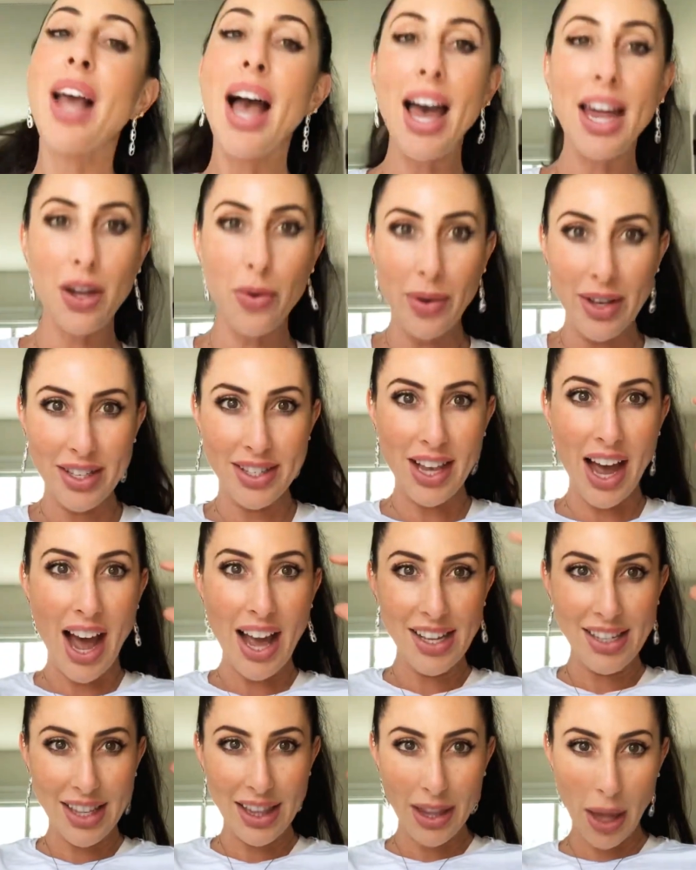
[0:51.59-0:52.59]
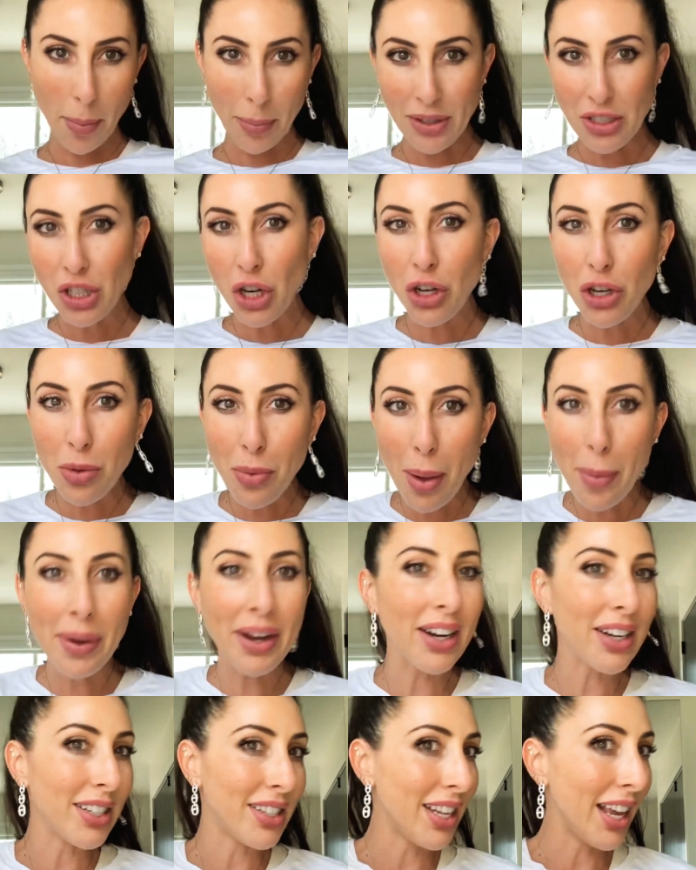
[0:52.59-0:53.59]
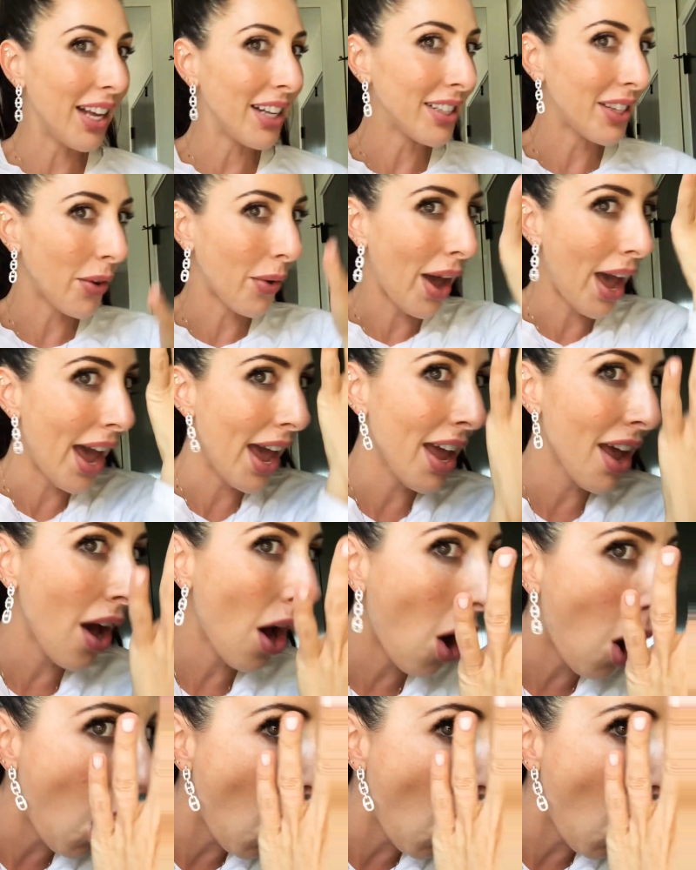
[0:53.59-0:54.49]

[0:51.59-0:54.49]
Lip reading: Anyways, guys, let me show you my piercings, okay?